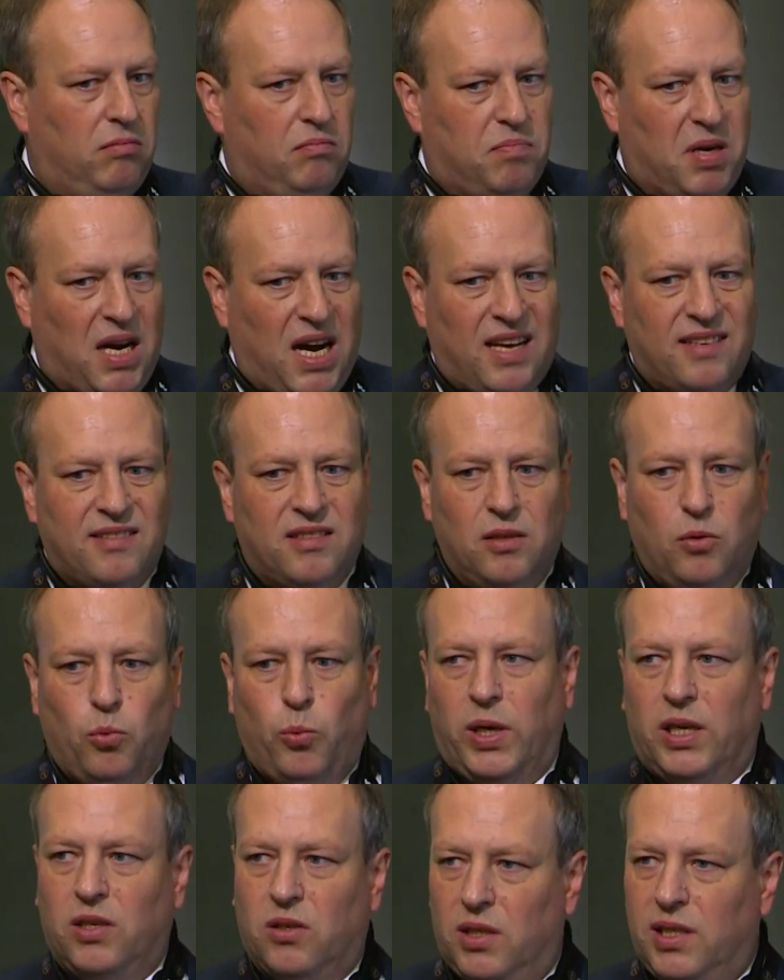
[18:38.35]
parcel,
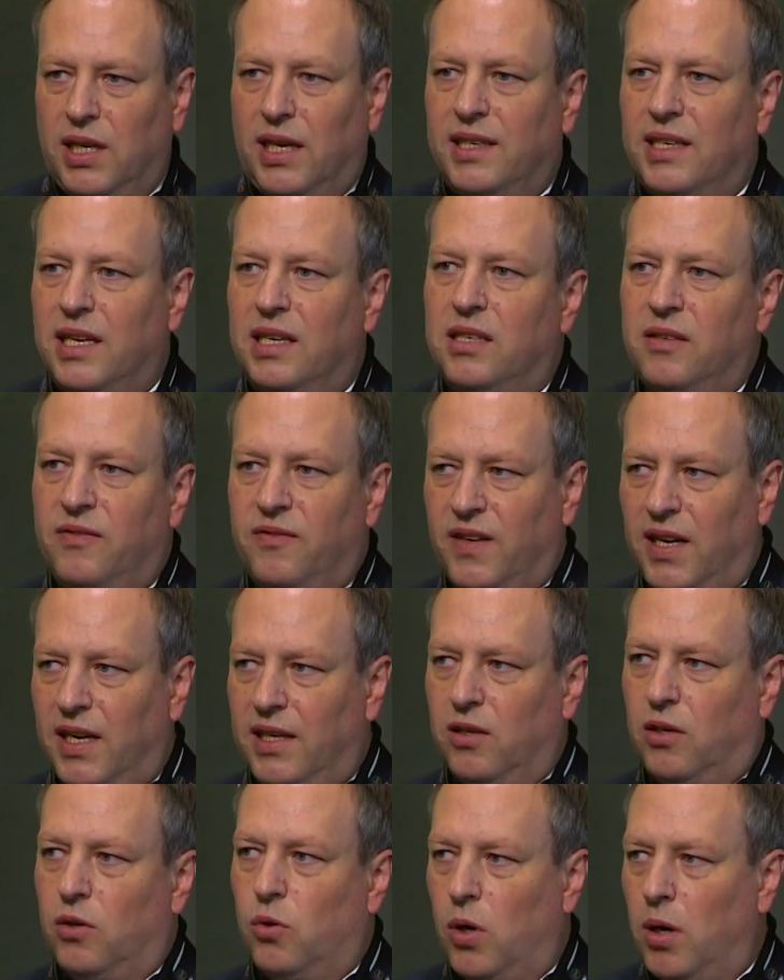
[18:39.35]
we could identify
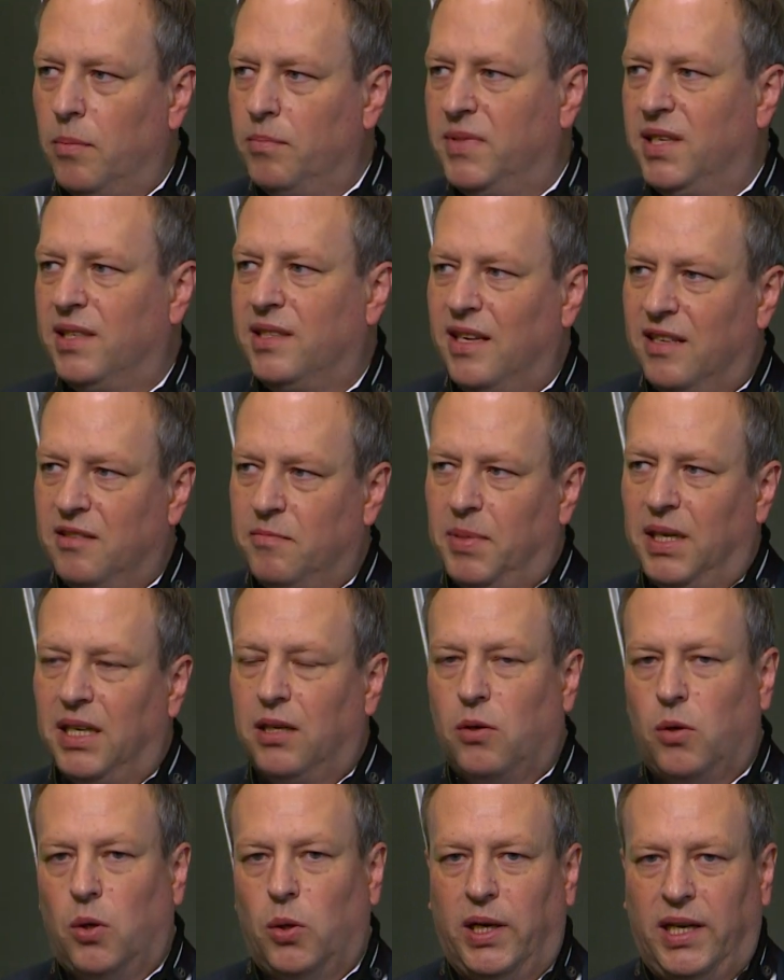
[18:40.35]
the crop that has been
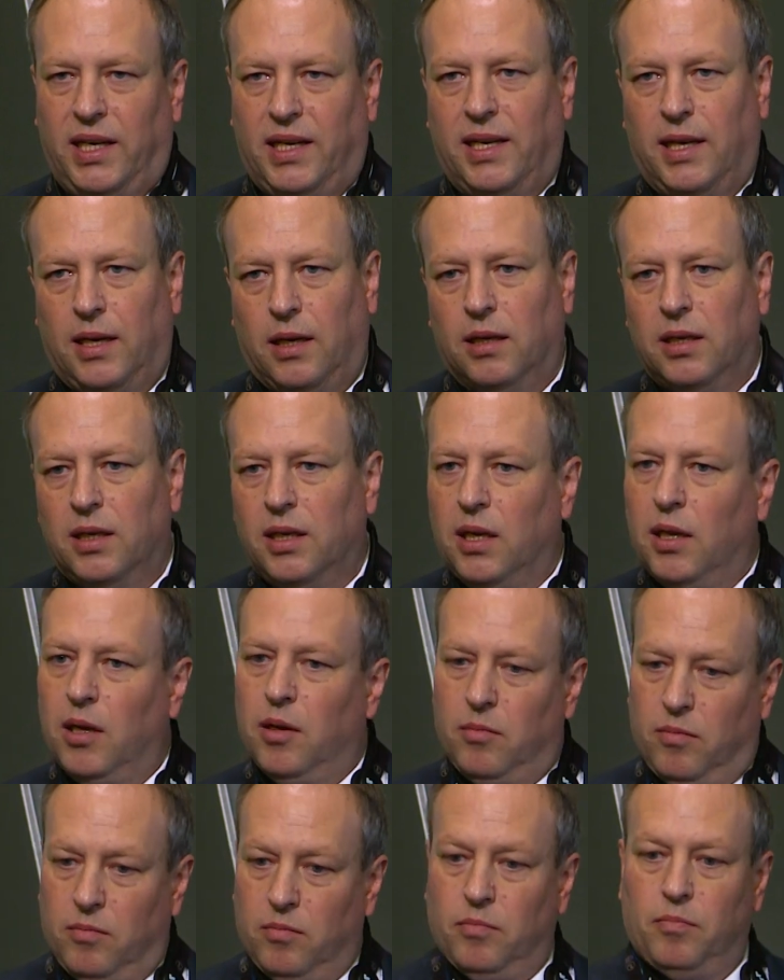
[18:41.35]
growing there
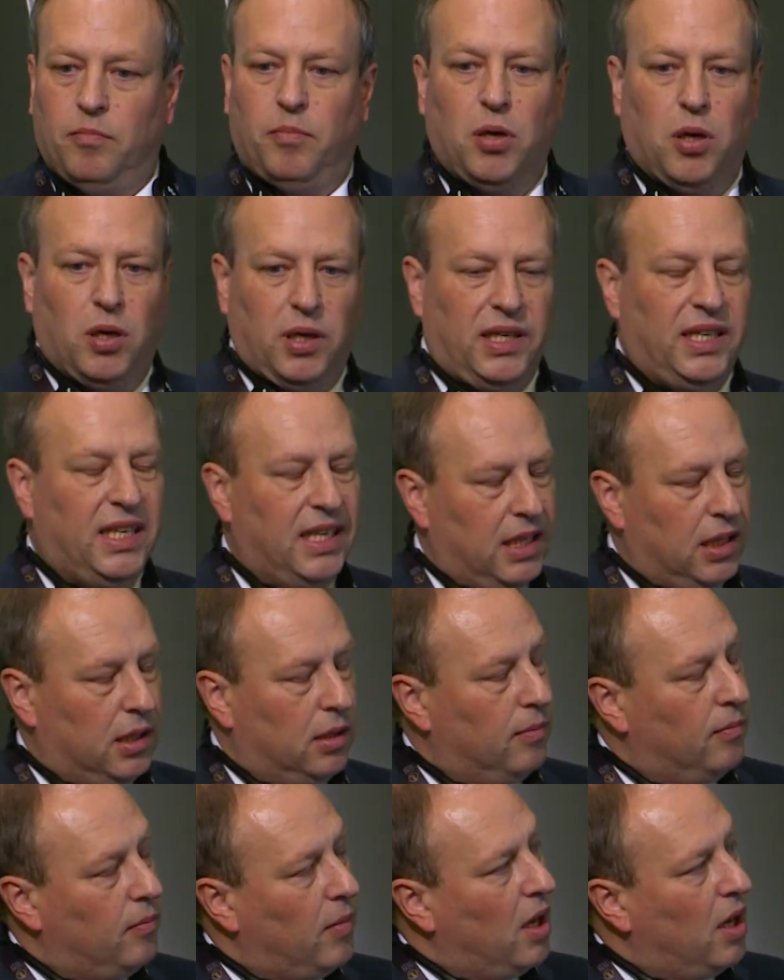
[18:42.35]
per year.